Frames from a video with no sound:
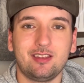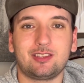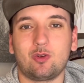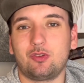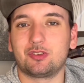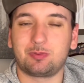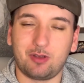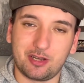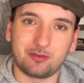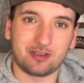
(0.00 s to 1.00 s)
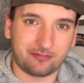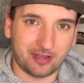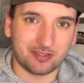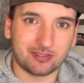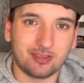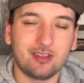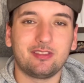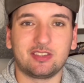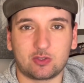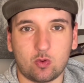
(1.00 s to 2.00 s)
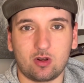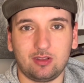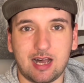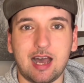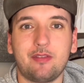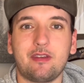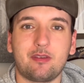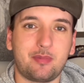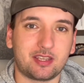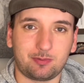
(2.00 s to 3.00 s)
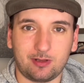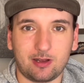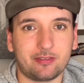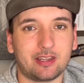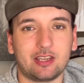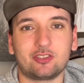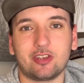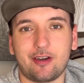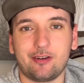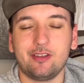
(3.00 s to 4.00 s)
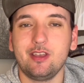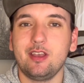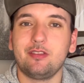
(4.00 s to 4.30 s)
The Oilers play no defense. They score a lot. They have the best player in the NHL.